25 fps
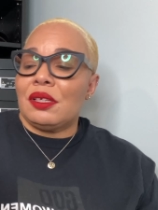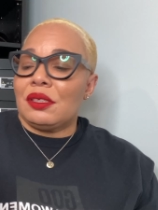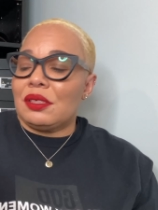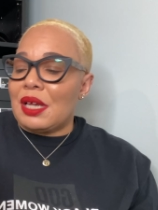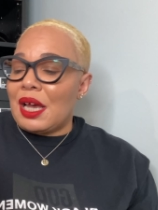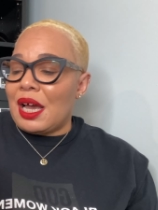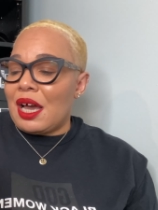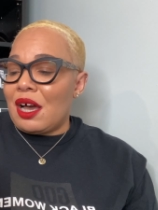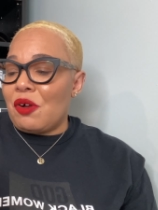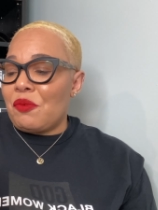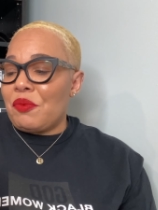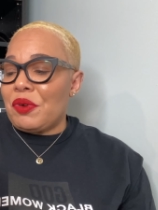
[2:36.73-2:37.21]

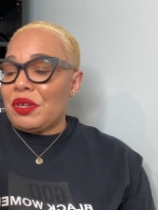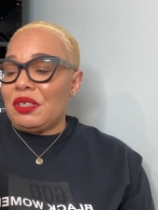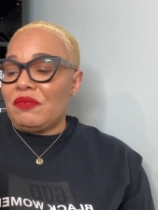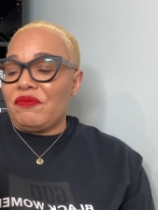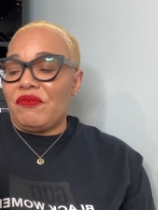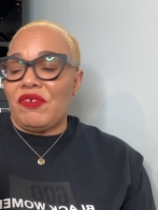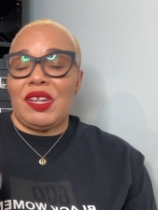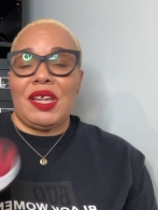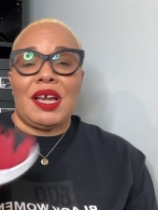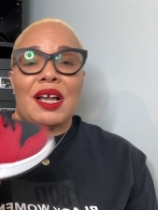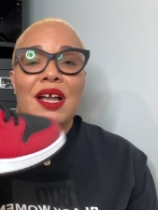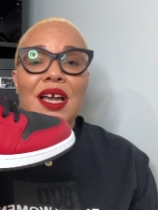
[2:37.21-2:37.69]
I don't really
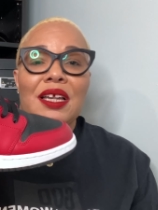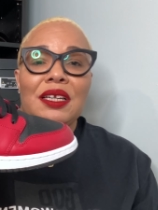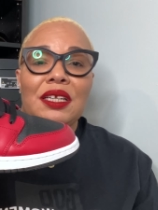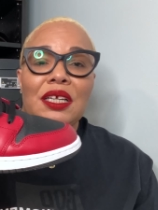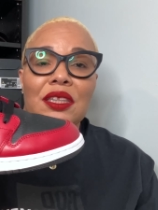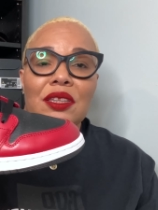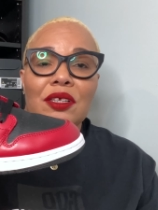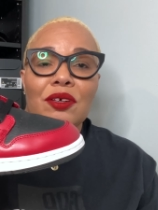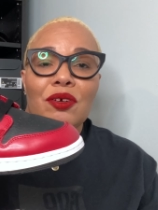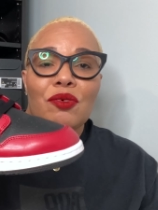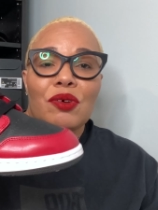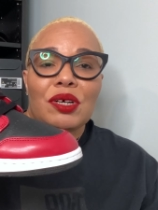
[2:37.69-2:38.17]
feel like I need
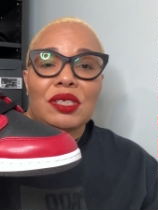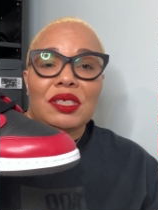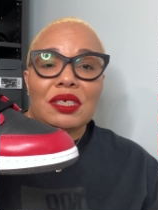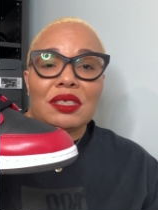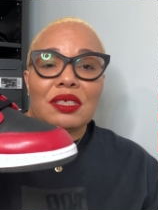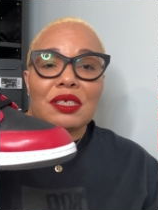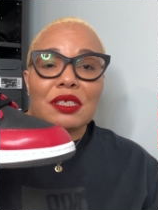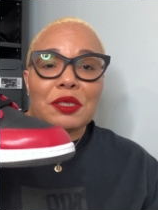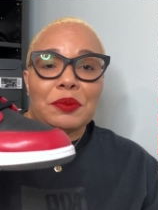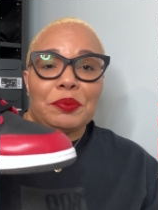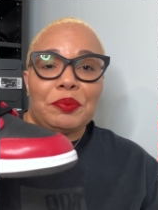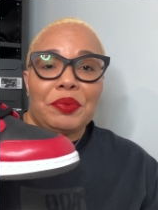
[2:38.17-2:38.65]
to go into the
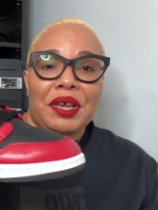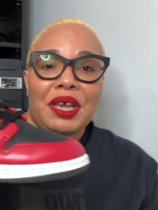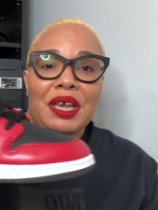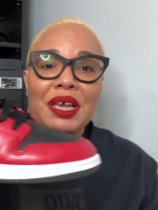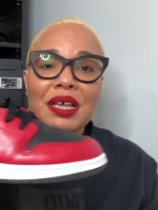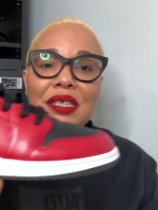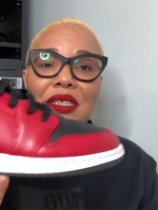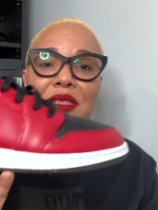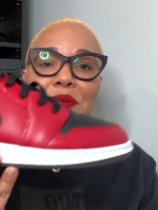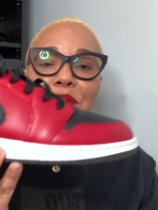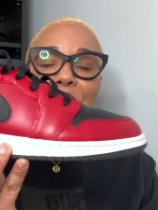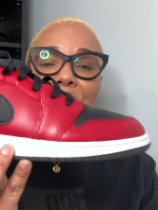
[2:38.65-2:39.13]

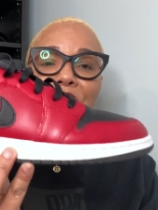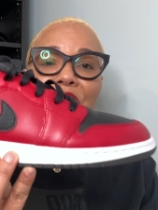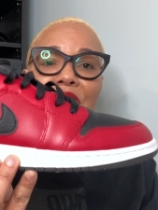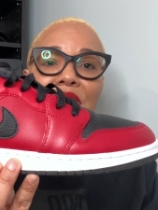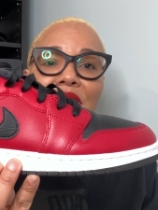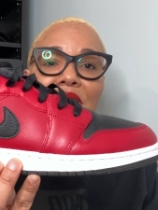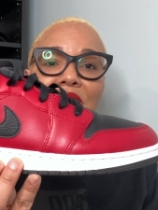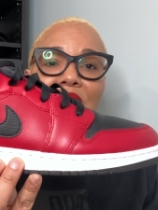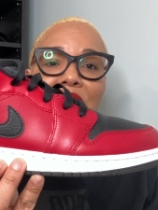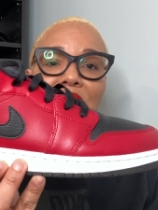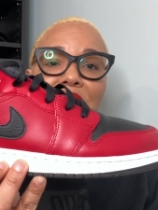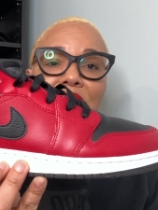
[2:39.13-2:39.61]
specs,
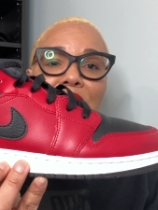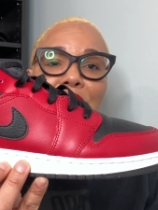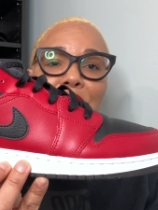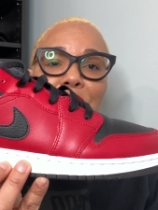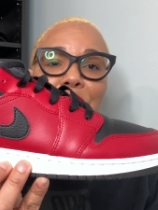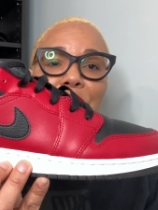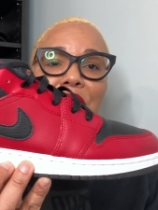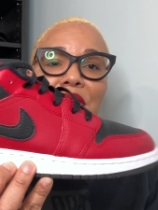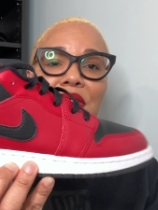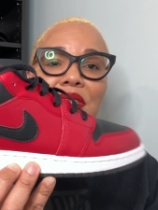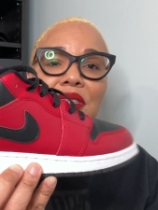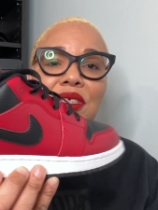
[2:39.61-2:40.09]
but this is
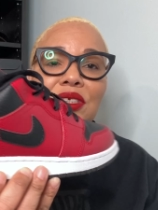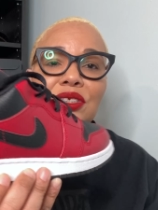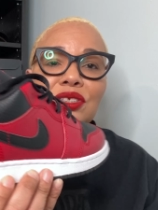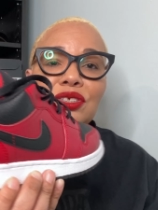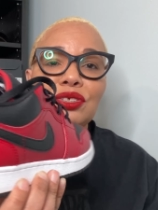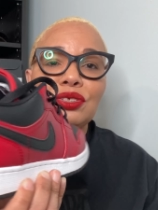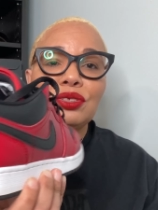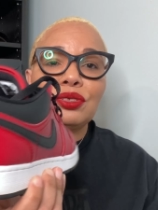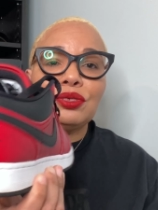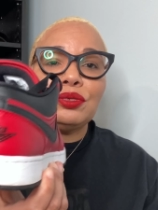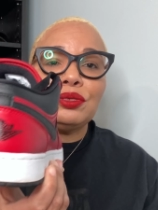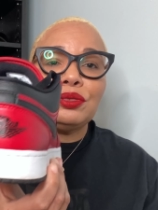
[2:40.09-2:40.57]
what this
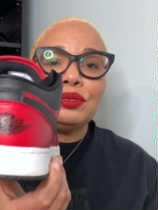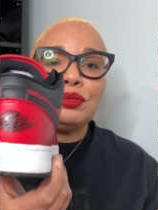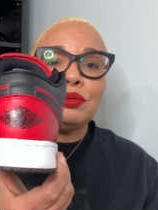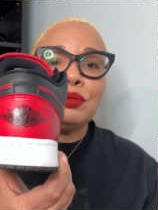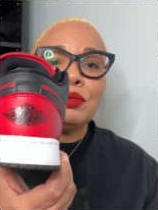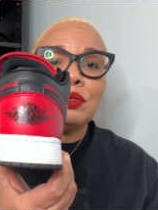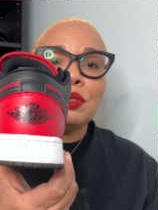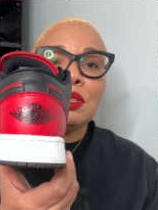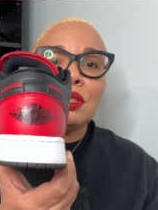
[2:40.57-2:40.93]
shoe